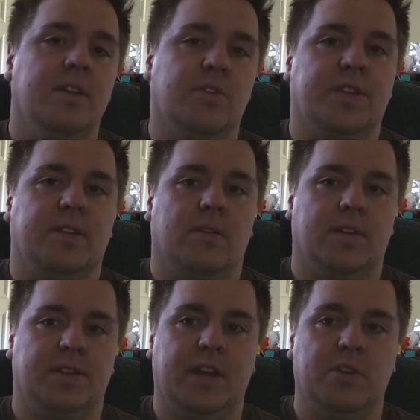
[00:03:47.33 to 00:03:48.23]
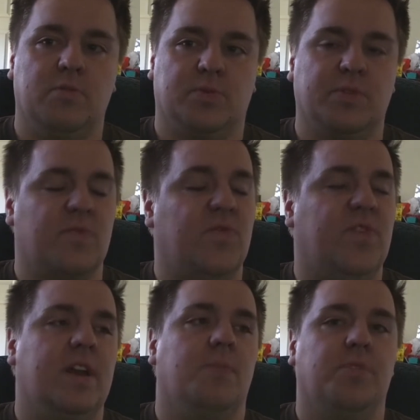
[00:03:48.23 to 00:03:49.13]
Nintendo was really
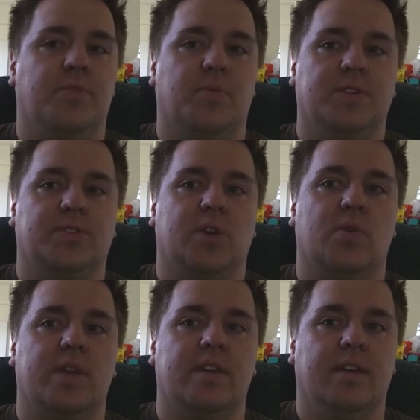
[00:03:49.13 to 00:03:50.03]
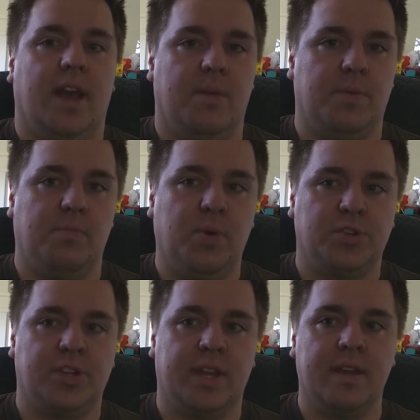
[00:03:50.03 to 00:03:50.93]
fed up with what Sony had been
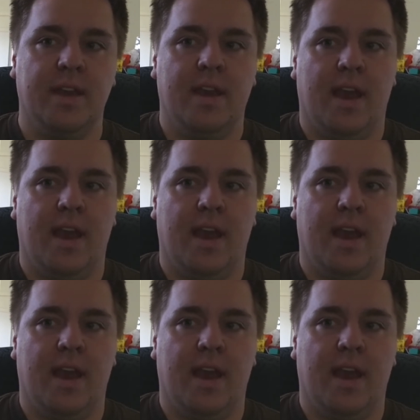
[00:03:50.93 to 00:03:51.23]
pushing,